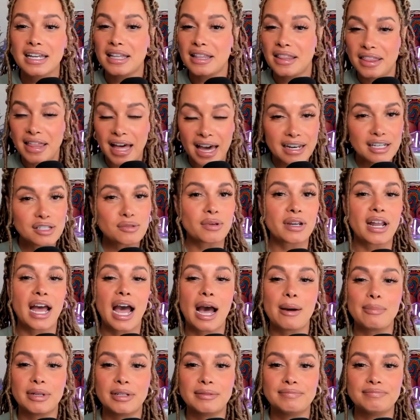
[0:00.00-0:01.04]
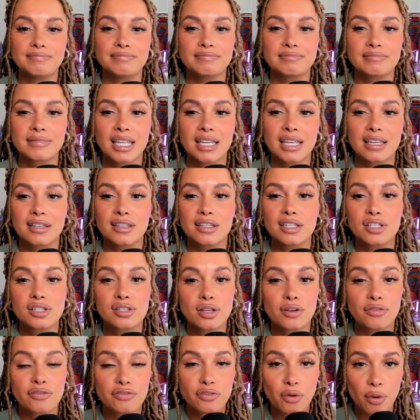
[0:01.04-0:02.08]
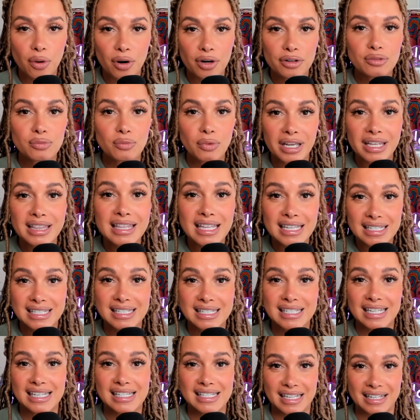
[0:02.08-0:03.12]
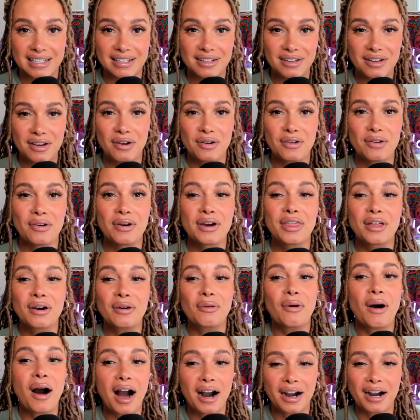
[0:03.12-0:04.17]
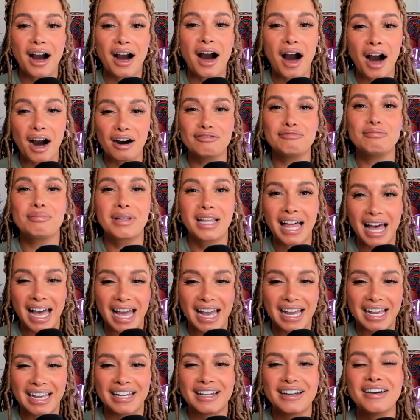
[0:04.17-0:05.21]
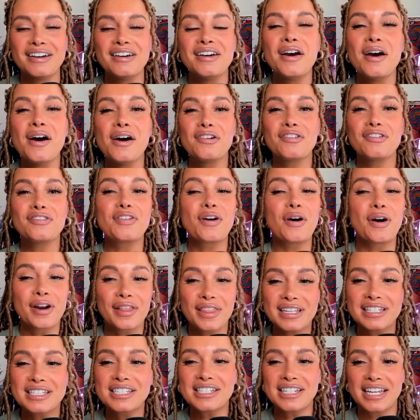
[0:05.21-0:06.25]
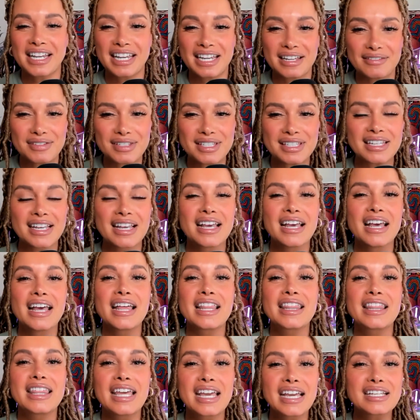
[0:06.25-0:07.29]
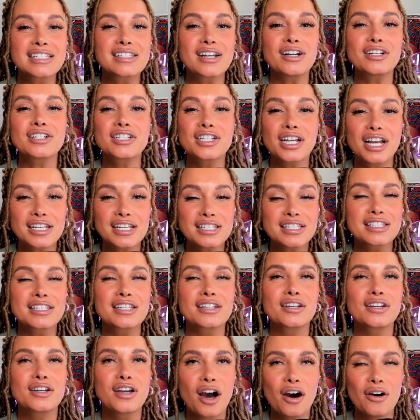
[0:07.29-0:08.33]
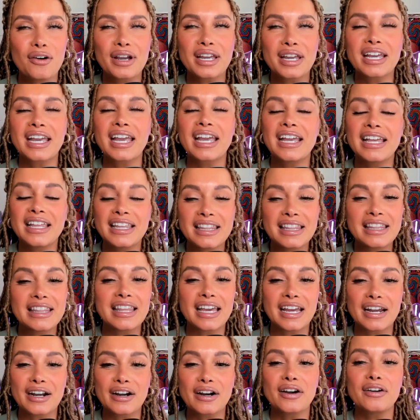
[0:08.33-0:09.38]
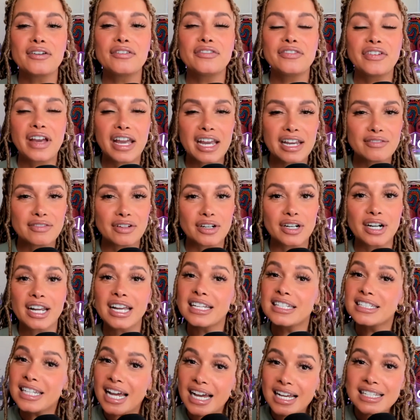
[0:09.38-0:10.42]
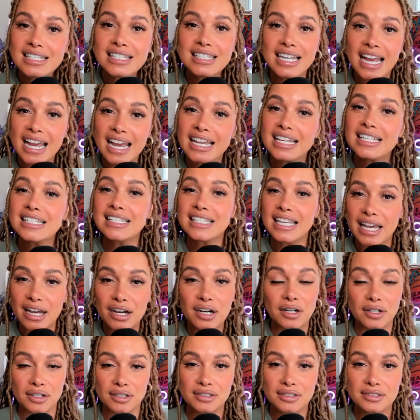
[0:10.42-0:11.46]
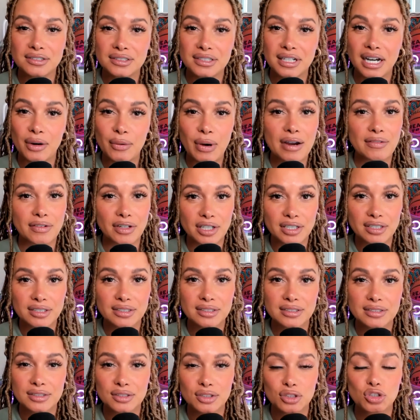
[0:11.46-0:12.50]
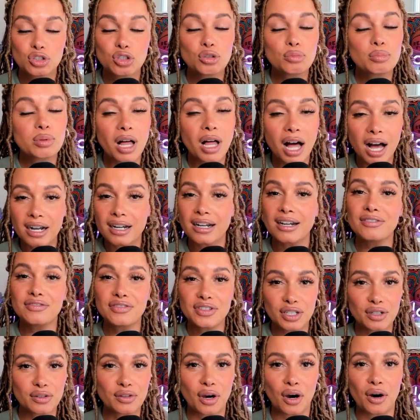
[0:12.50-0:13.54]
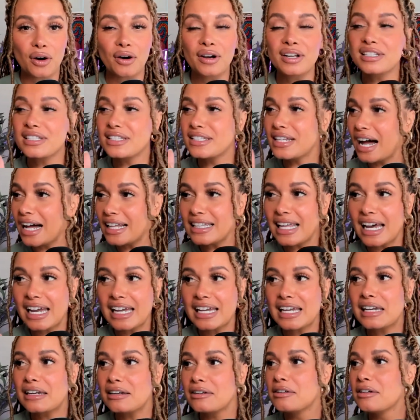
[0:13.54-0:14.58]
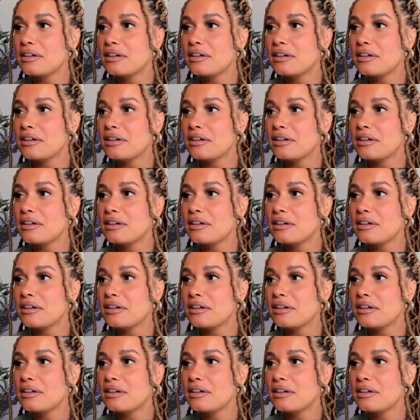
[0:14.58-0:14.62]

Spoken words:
That is what happened. This is the fourth win this season with a walk-off play for the Chiefs. Things are just going in their favor. It does take skill, however, to block a field goal. It's not like